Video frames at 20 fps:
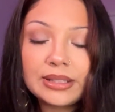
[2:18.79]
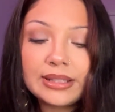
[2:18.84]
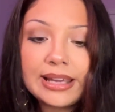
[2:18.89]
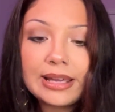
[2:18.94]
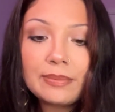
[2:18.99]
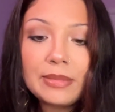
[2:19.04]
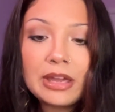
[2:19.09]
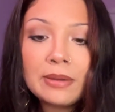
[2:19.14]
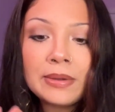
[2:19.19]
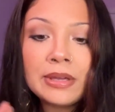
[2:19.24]
Like
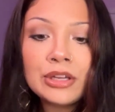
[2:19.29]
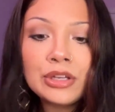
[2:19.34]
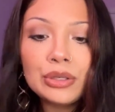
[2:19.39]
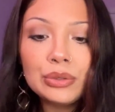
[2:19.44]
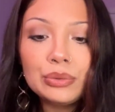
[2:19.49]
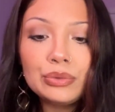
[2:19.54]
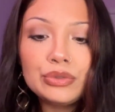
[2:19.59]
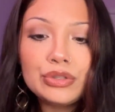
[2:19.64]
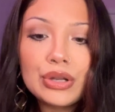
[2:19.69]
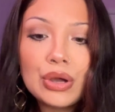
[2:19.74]
maybe
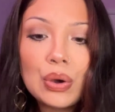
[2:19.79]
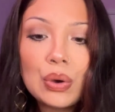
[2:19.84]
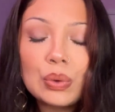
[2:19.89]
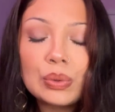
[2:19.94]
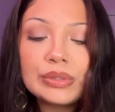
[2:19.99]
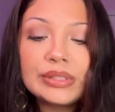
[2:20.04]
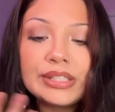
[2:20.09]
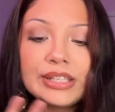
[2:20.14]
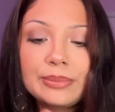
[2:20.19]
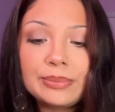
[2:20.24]
you know
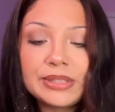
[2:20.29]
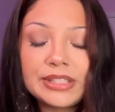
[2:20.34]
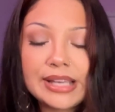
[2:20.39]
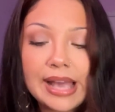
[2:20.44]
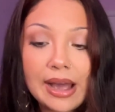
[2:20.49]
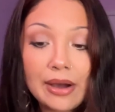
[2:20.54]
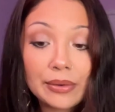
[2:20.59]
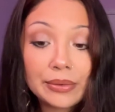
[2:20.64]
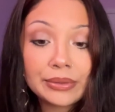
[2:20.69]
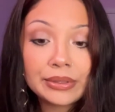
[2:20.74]
deep
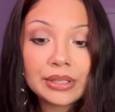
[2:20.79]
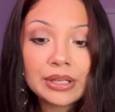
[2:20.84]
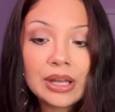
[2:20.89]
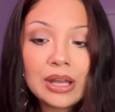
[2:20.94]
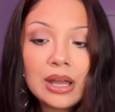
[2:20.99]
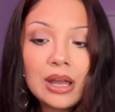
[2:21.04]
down